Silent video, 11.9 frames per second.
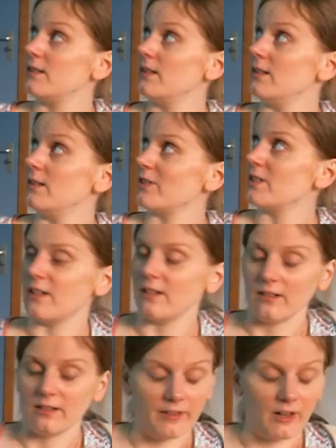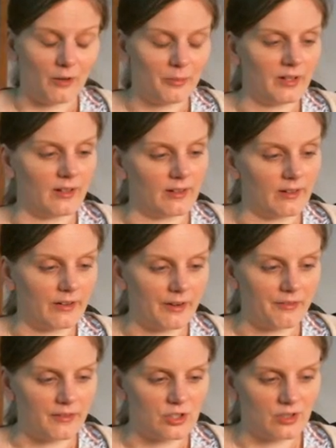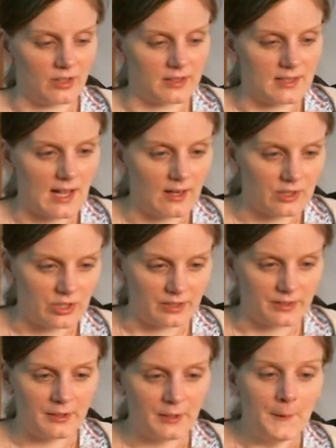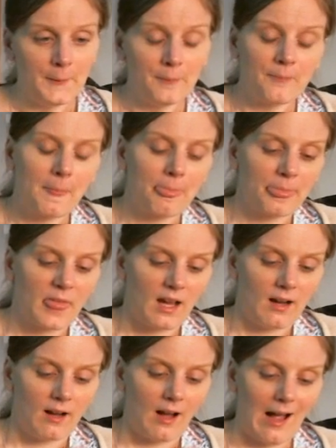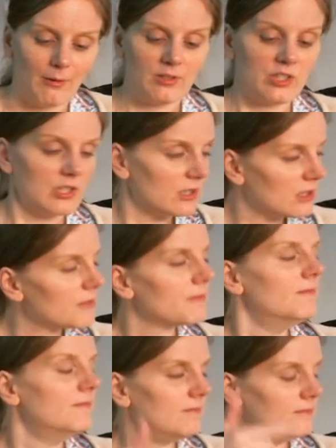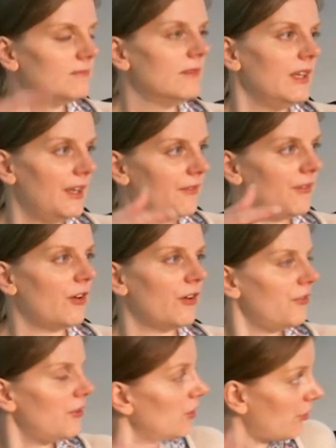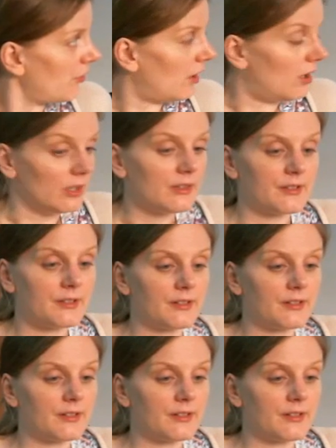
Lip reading: interested in developing an artificial intelligence. I will just give you a few thoughts.